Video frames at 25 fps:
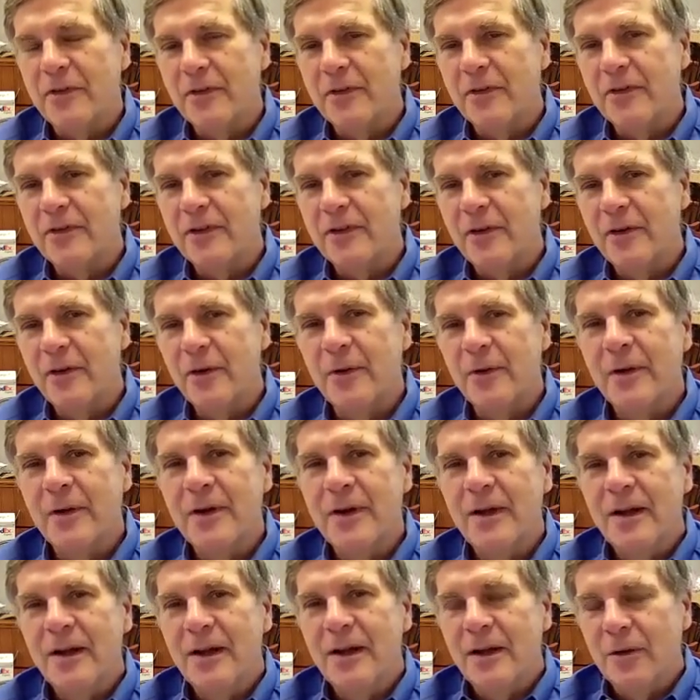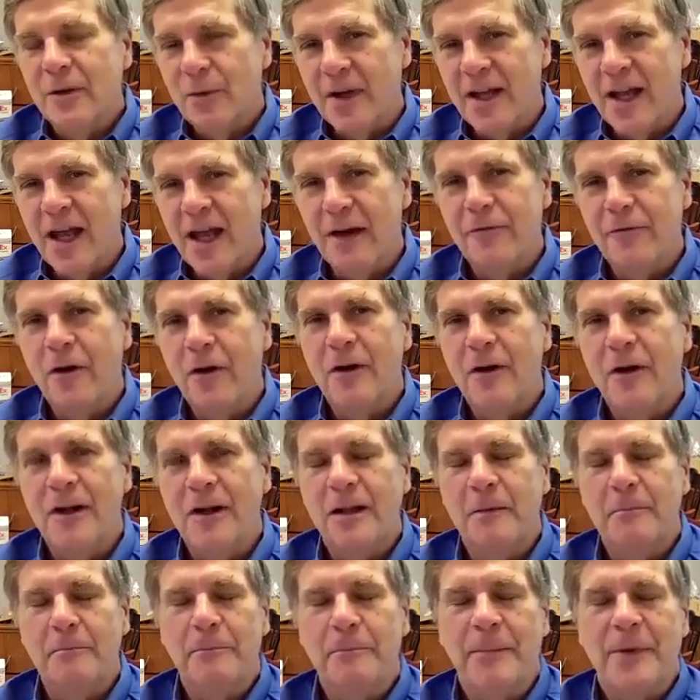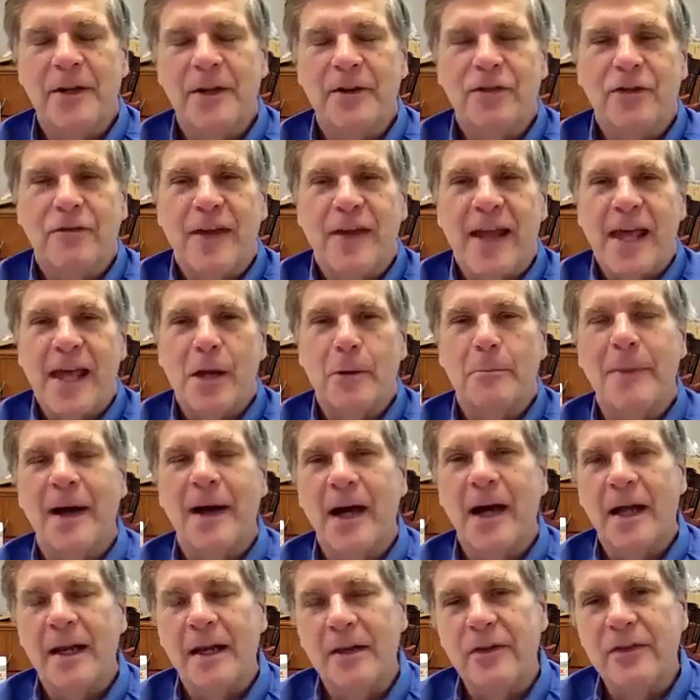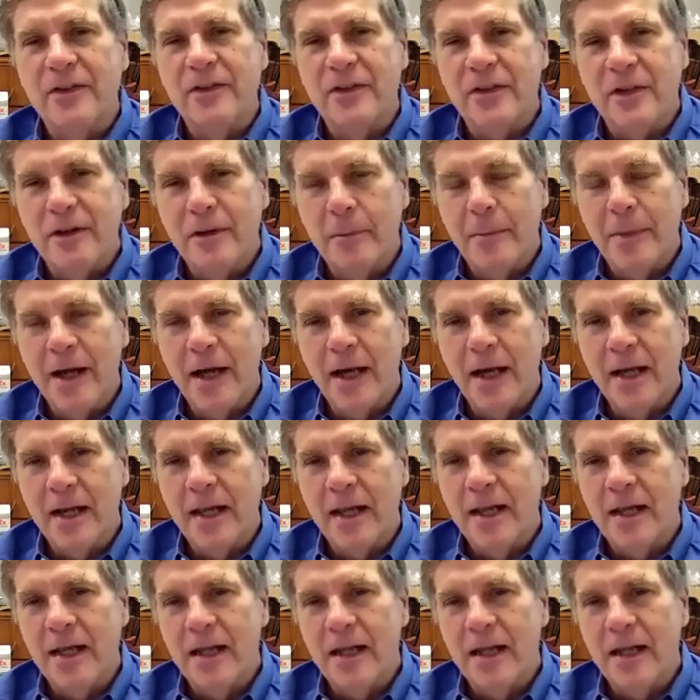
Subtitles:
And so we have all a bunch of antibodies in our body,